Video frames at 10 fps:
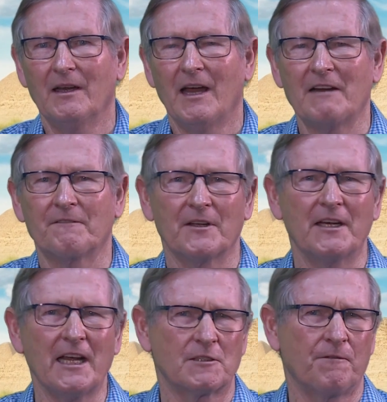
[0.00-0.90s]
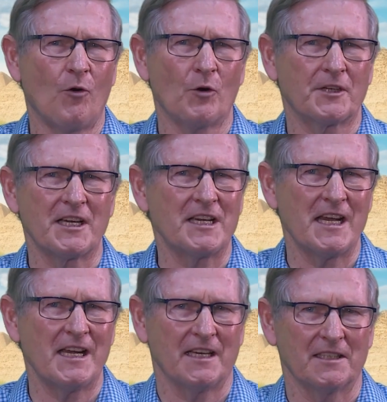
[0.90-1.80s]
And for the next 40
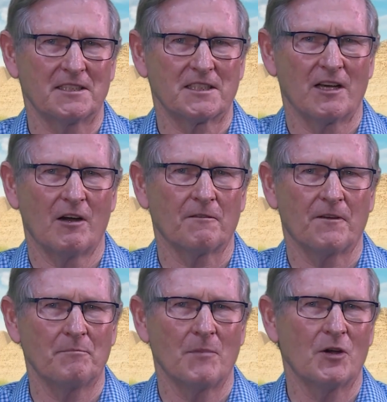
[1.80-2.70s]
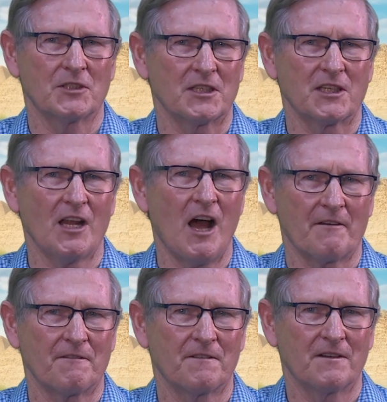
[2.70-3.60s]
years of Moses'
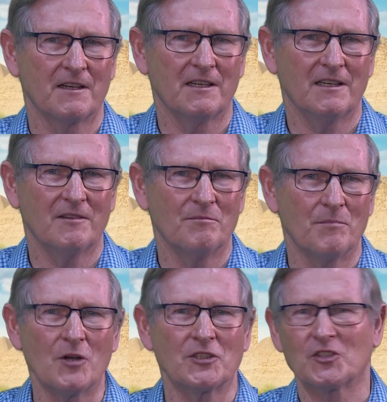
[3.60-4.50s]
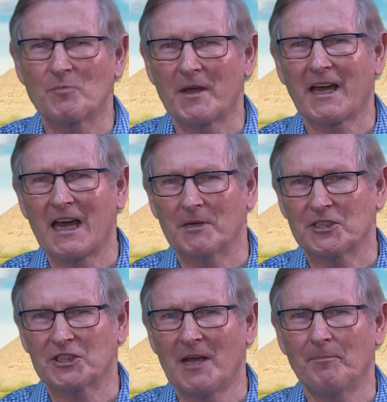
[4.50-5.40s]
life, Moses became a
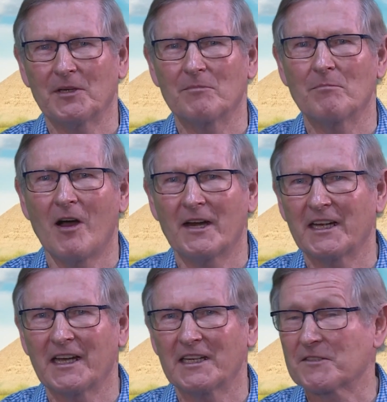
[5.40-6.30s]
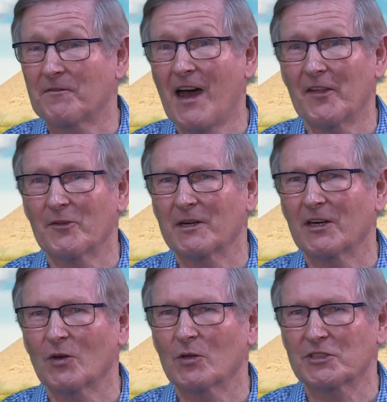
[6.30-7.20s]
shepherd minding his
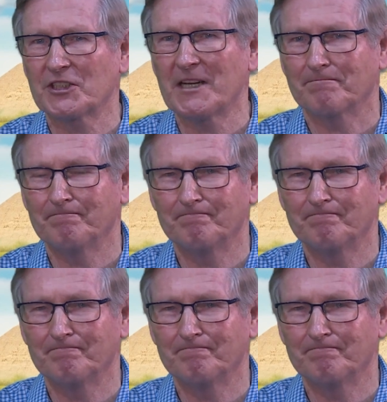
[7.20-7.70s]
father-in-law's sheep.